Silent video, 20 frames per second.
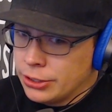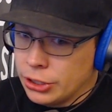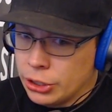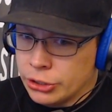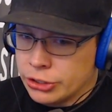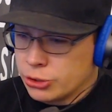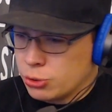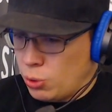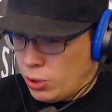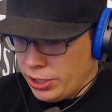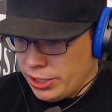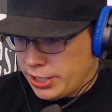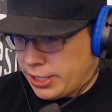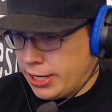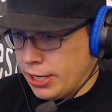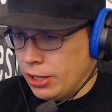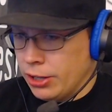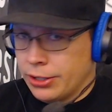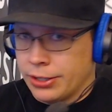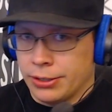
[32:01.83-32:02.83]
You just wanted to
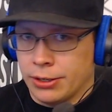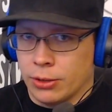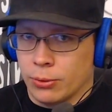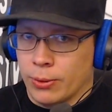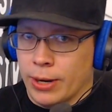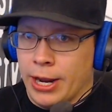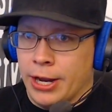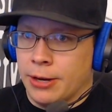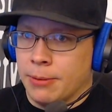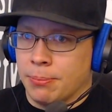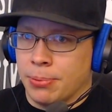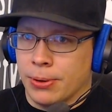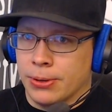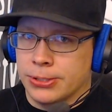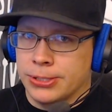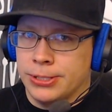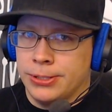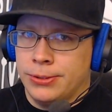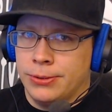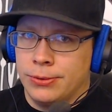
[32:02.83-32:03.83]
kill a random
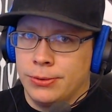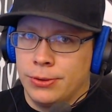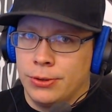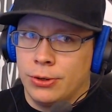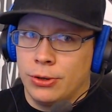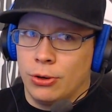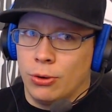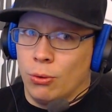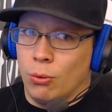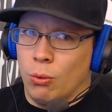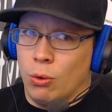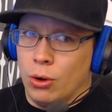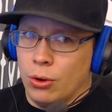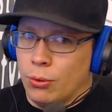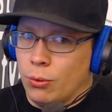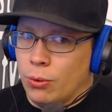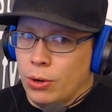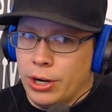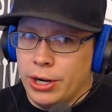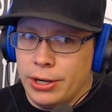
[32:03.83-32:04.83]
person?
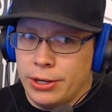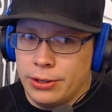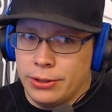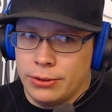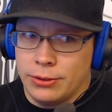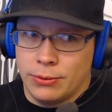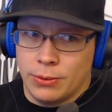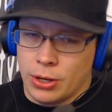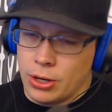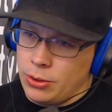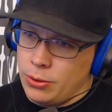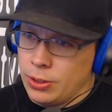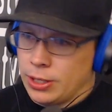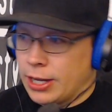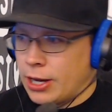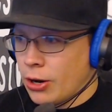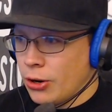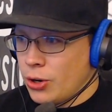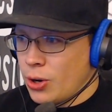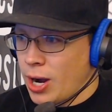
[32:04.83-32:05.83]
What,
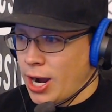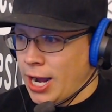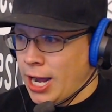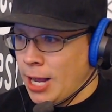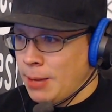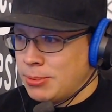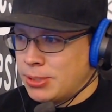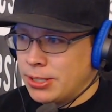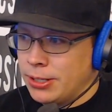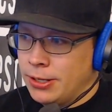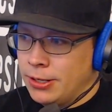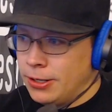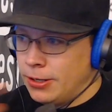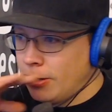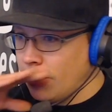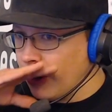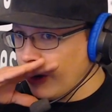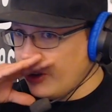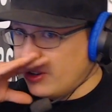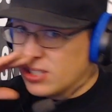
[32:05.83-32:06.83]
are you hyped?
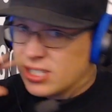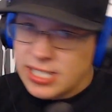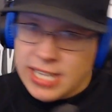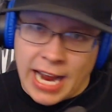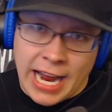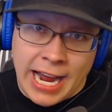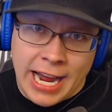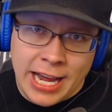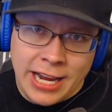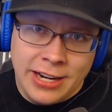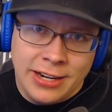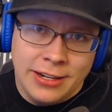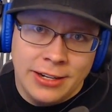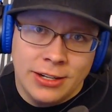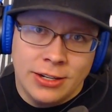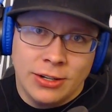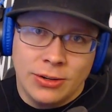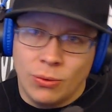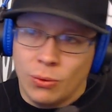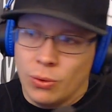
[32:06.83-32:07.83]
Are you sad?
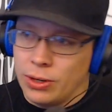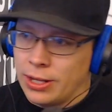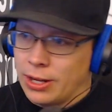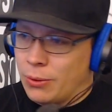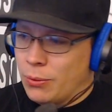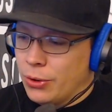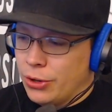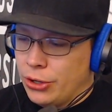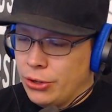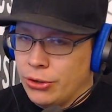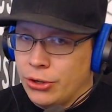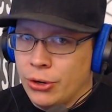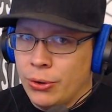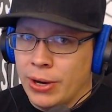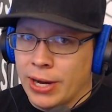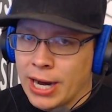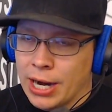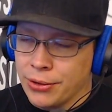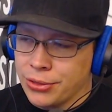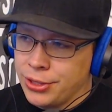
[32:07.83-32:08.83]
What are you
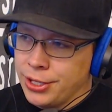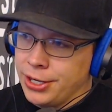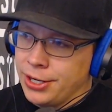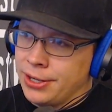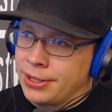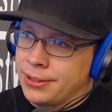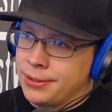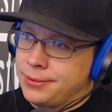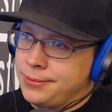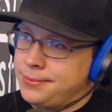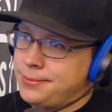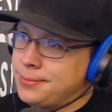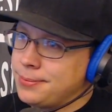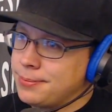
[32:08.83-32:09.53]
doing out there?